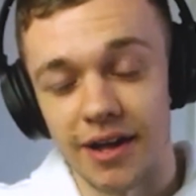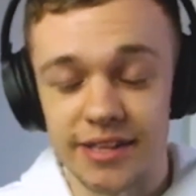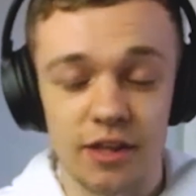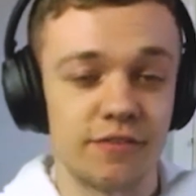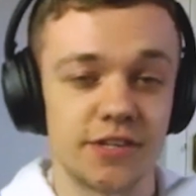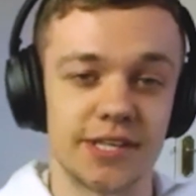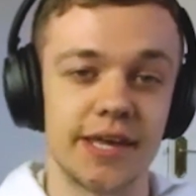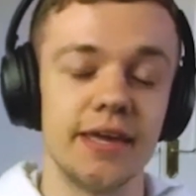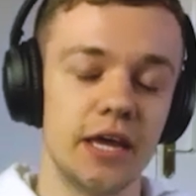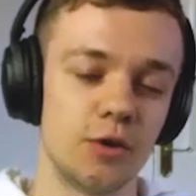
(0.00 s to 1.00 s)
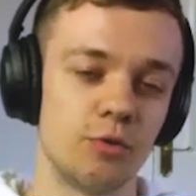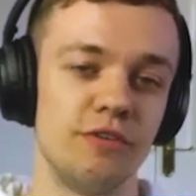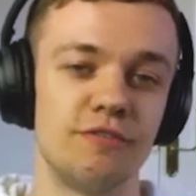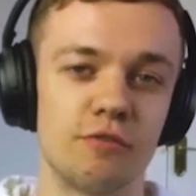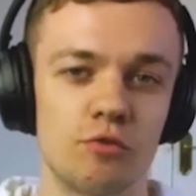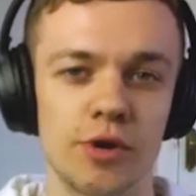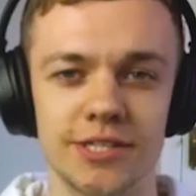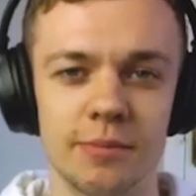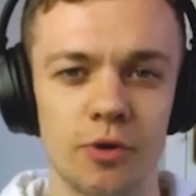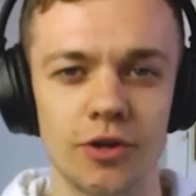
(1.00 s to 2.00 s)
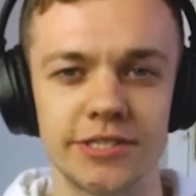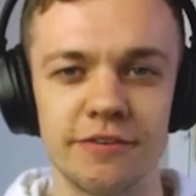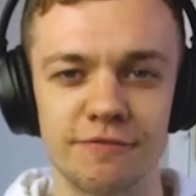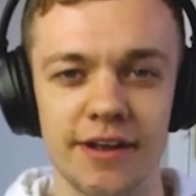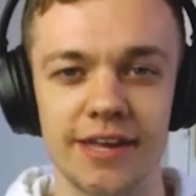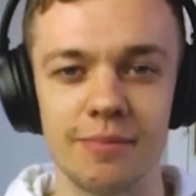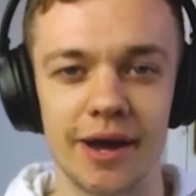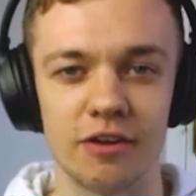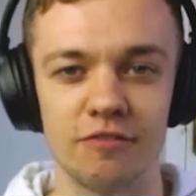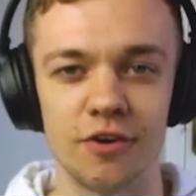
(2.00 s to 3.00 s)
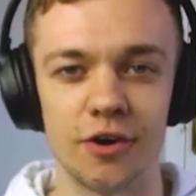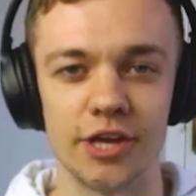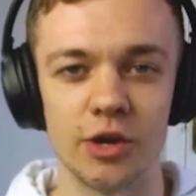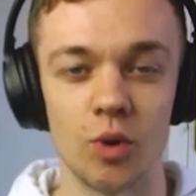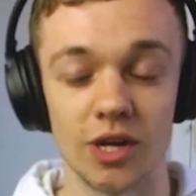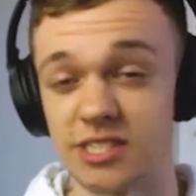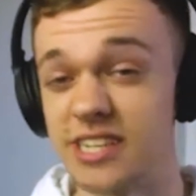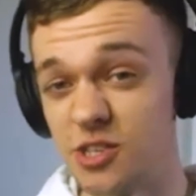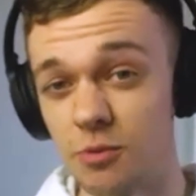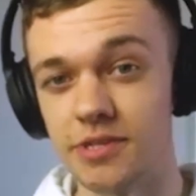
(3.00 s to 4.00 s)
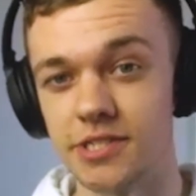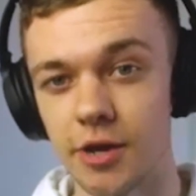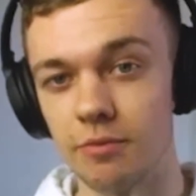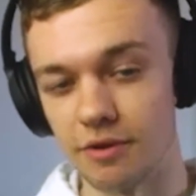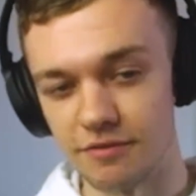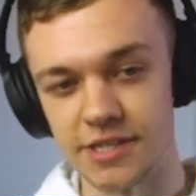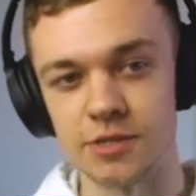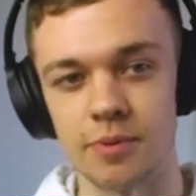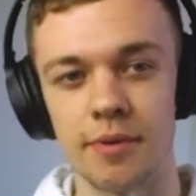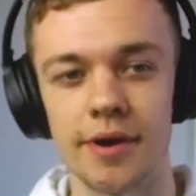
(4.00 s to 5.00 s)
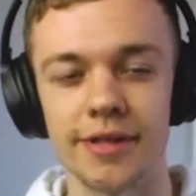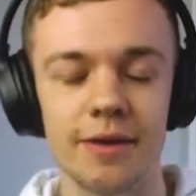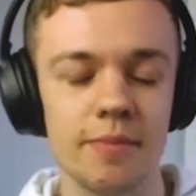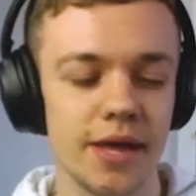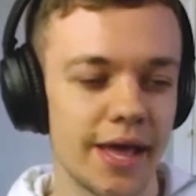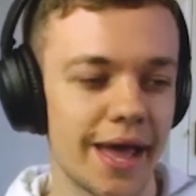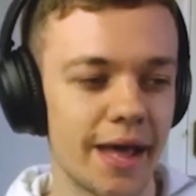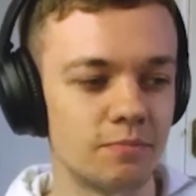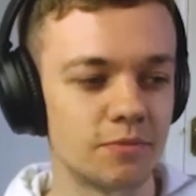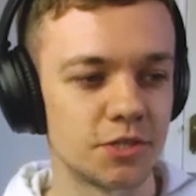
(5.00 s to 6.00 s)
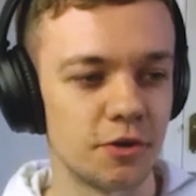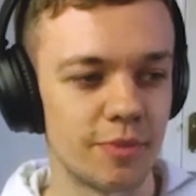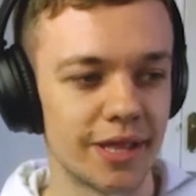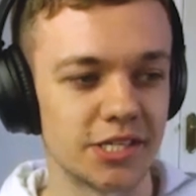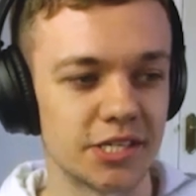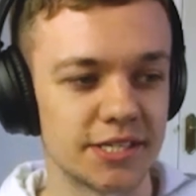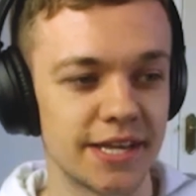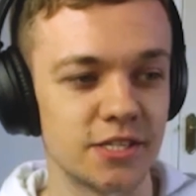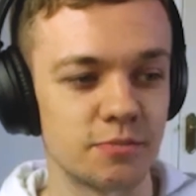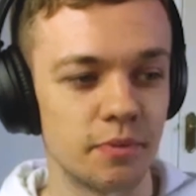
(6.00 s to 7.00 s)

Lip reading: And then obviously we've recently brought in Frankie McAvoy, who was his number 2, and we've since promoted him to the manager since.